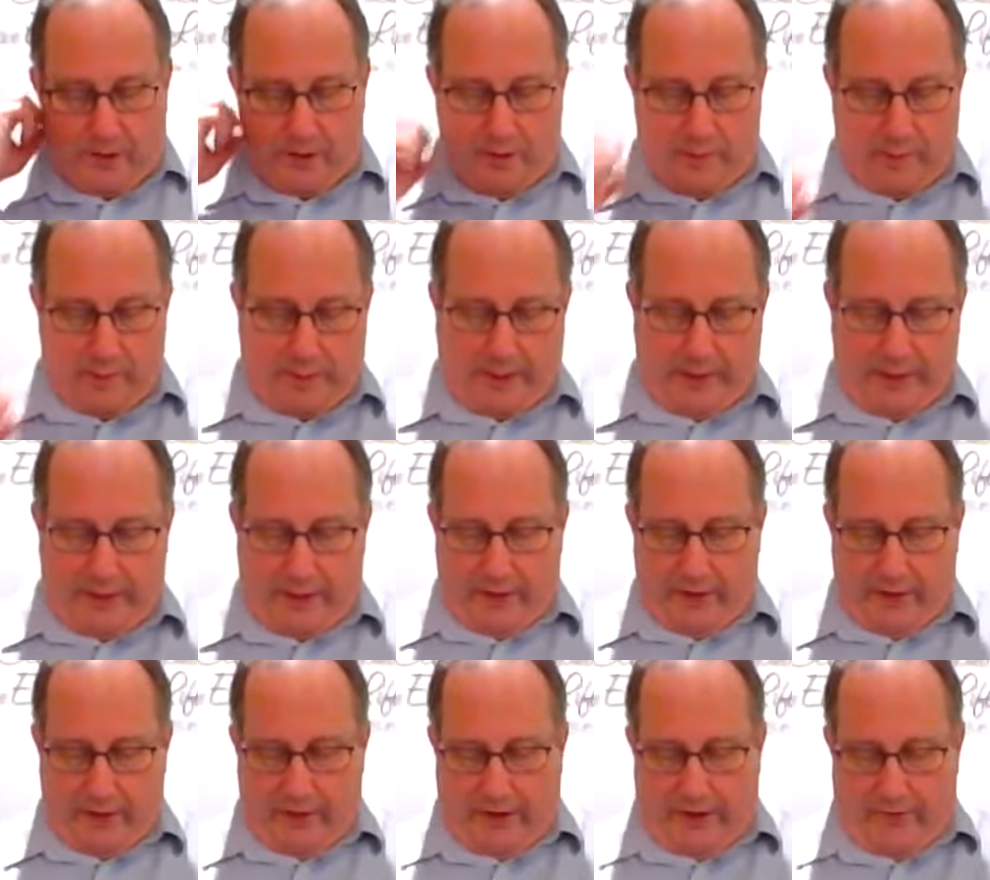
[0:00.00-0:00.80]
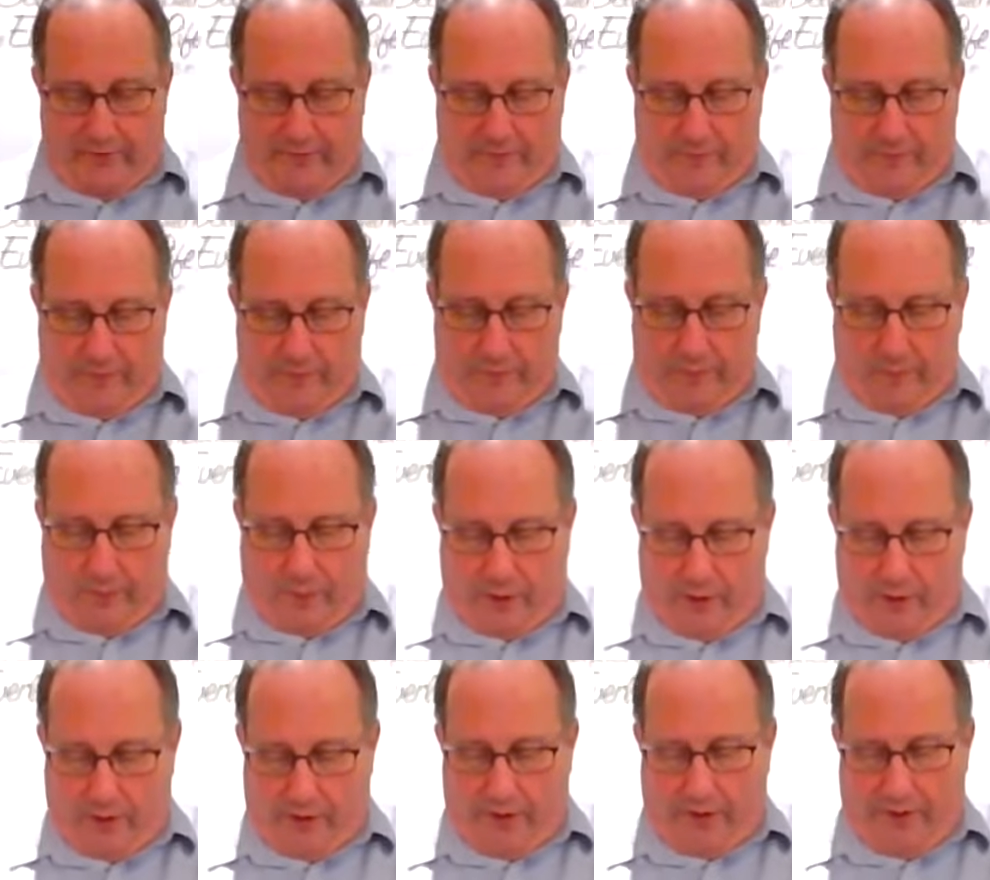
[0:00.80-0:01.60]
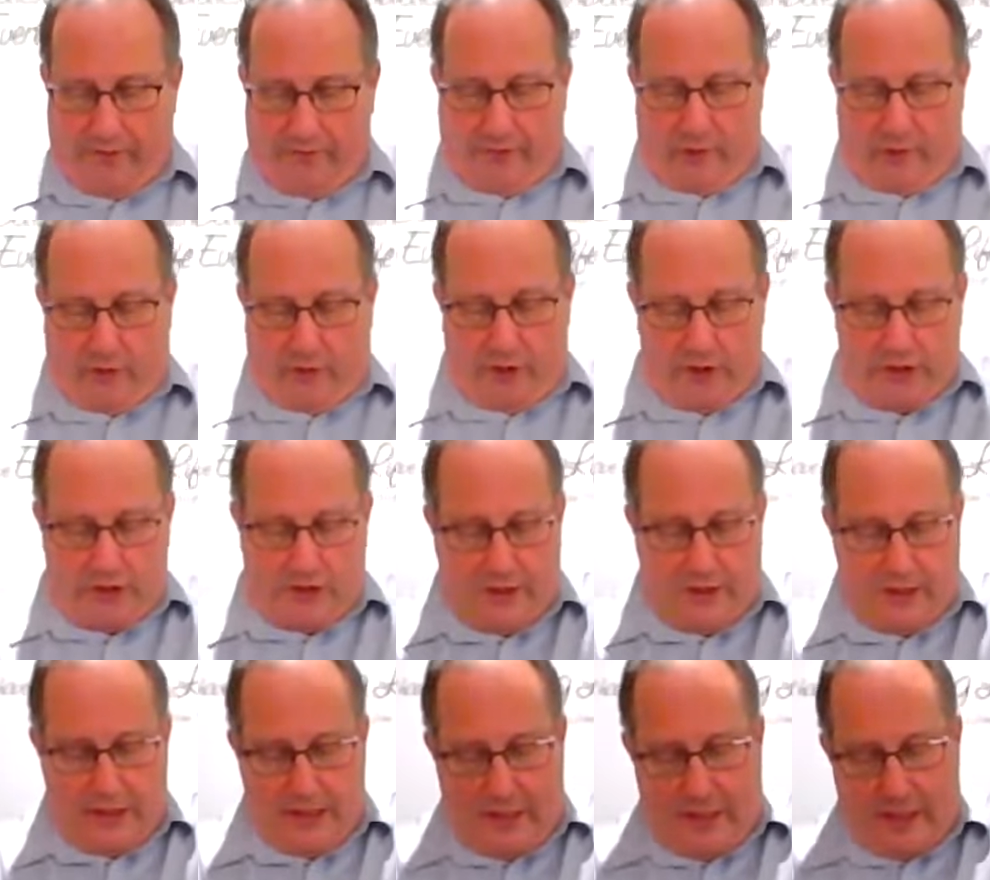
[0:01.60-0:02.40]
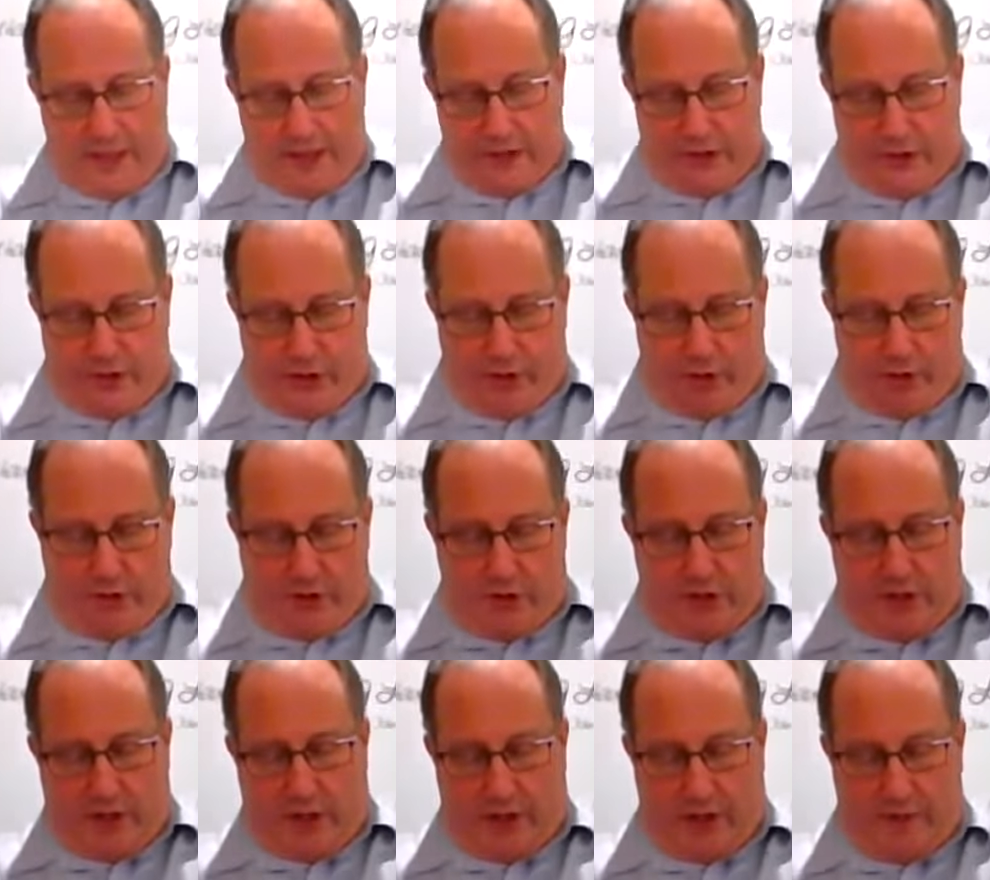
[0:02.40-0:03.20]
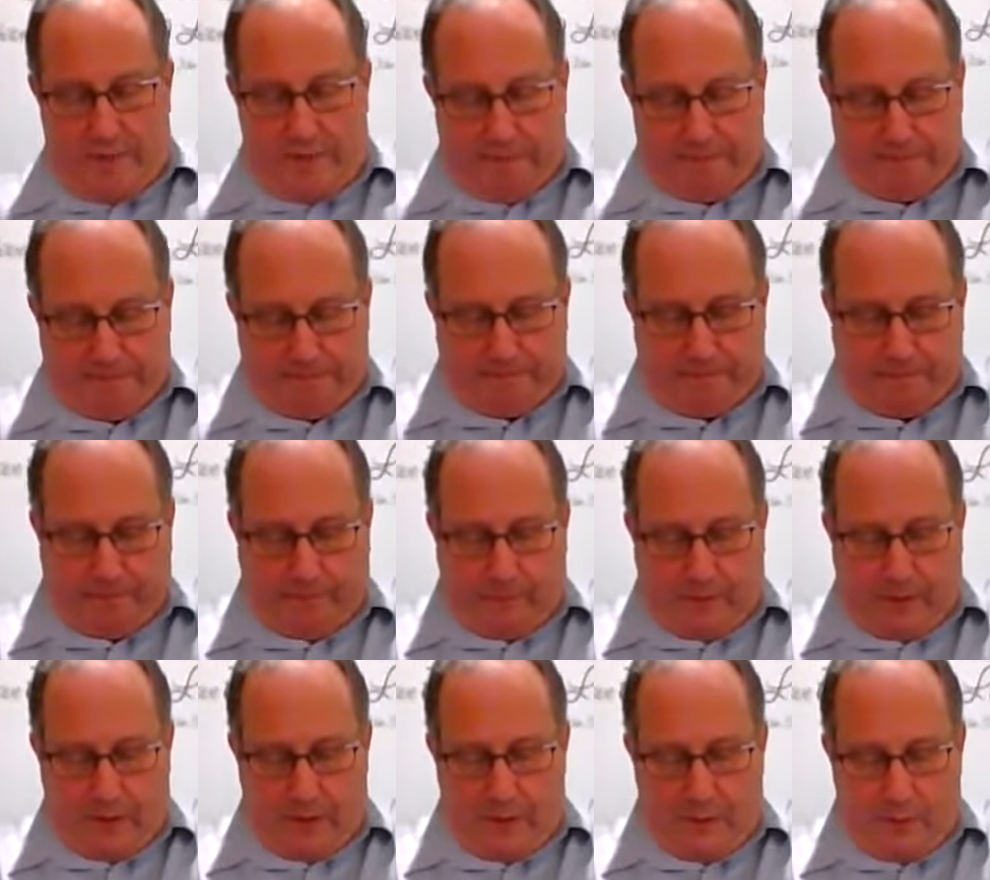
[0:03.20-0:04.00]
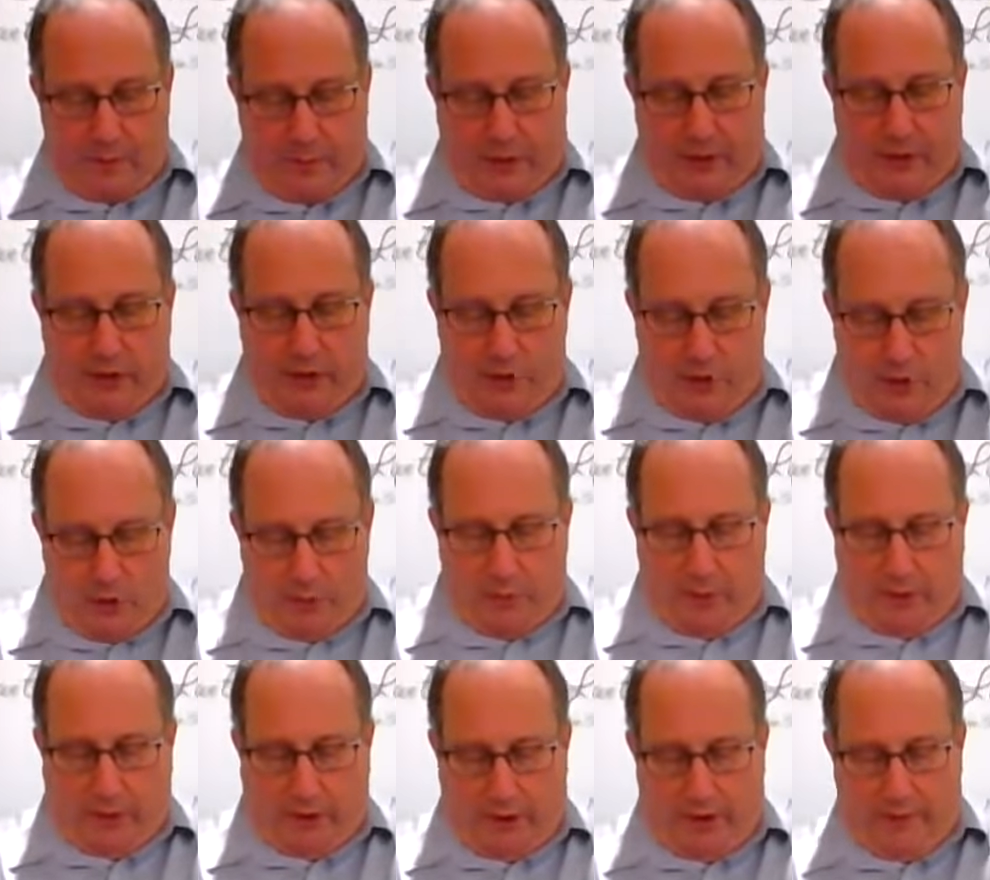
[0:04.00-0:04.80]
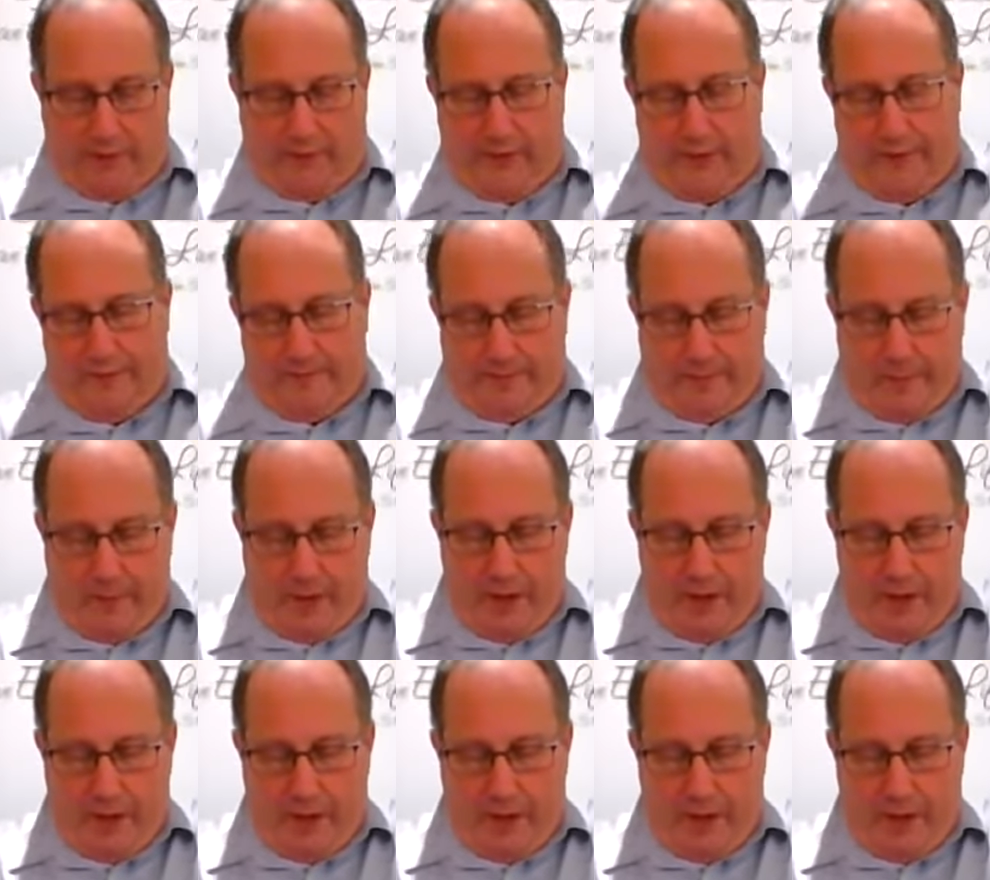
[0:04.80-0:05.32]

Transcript: the beginning of that part of that verse, Jude said, But you, beloved,